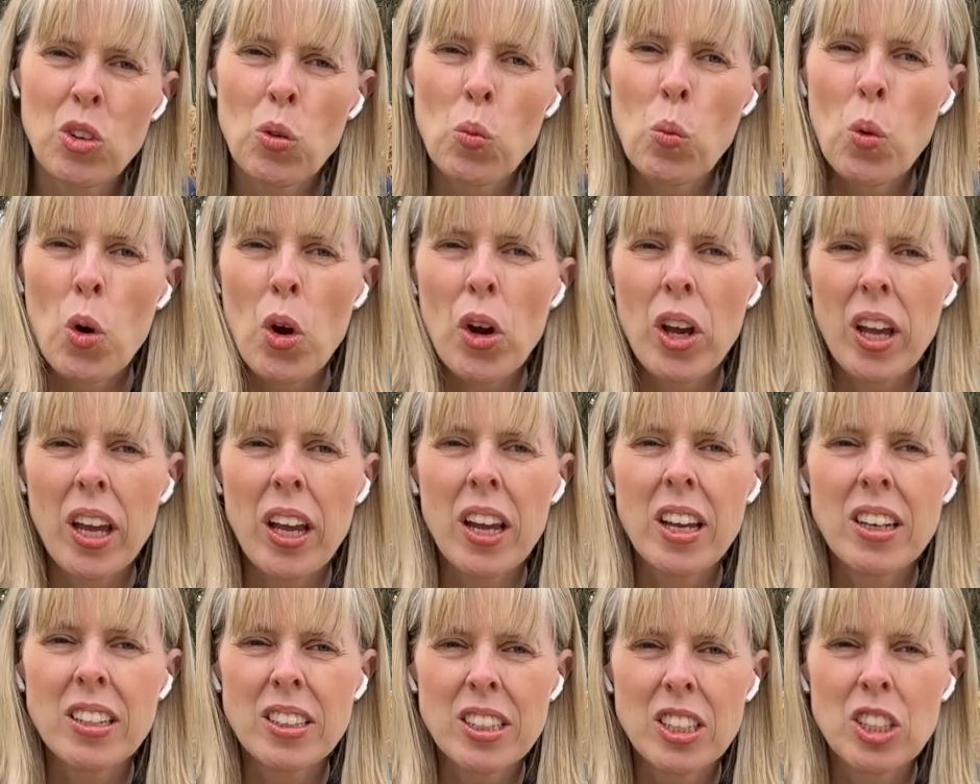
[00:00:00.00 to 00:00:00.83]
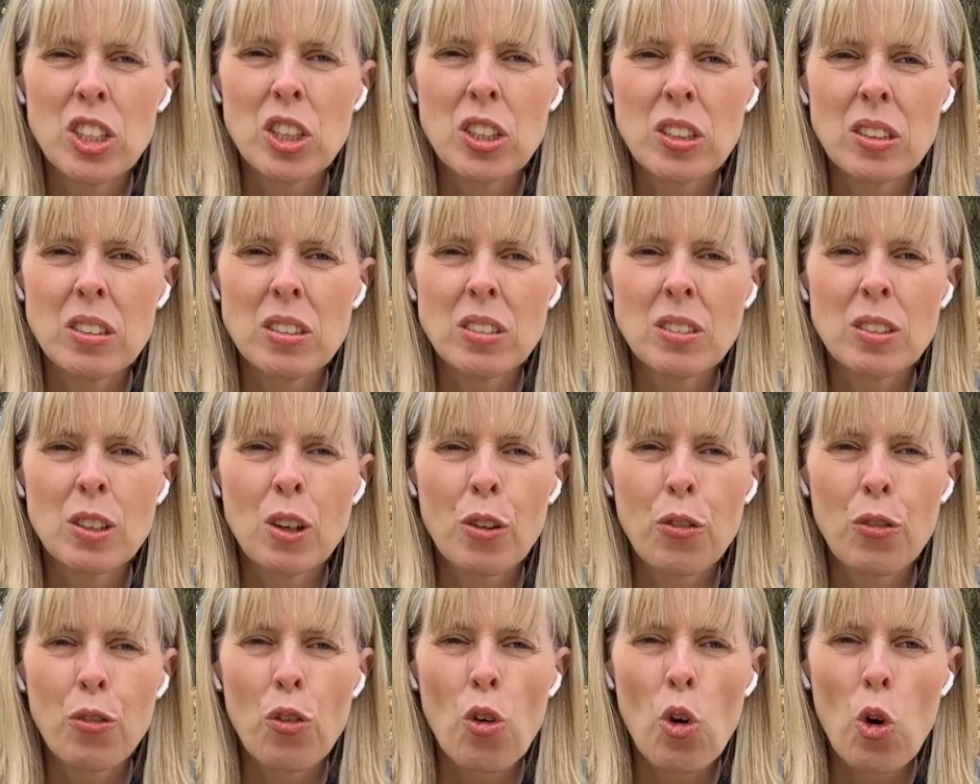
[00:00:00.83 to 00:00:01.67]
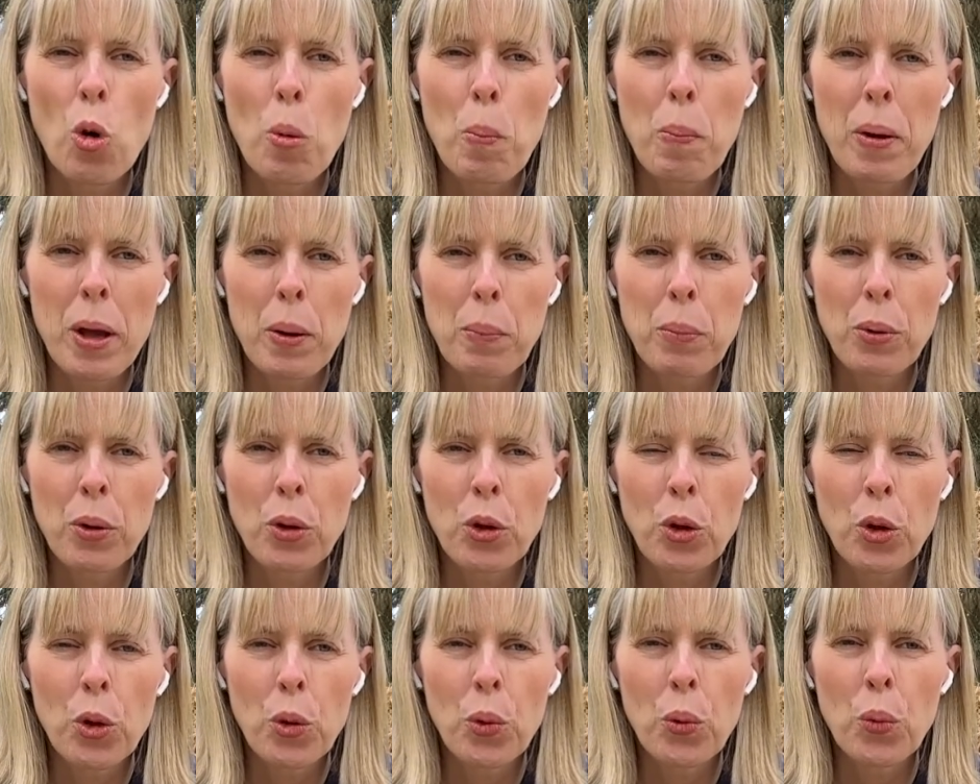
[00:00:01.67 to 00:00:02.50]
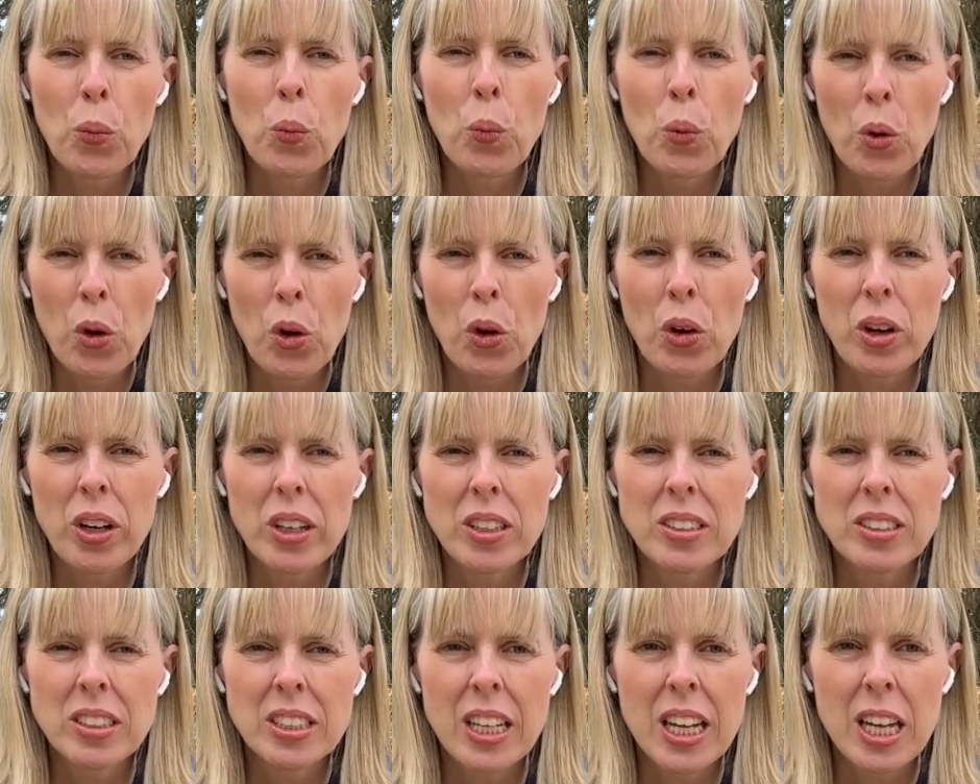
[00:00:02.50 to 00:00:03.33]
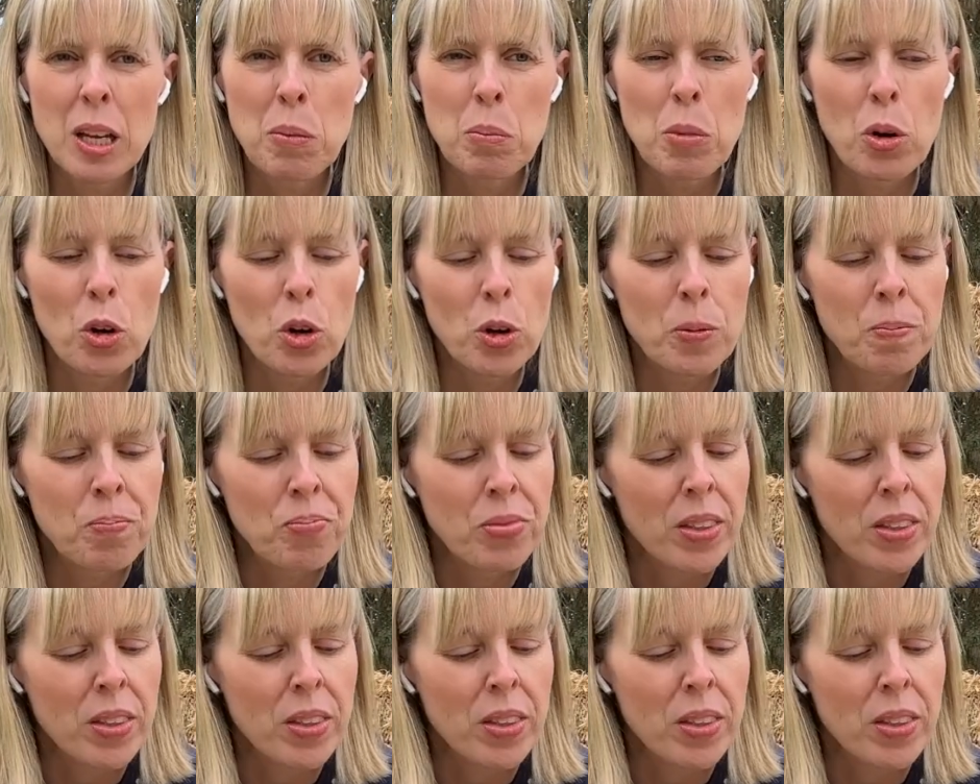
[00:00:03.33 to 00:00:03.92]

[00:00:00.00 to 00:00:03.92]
working conditions for people who work at Temu.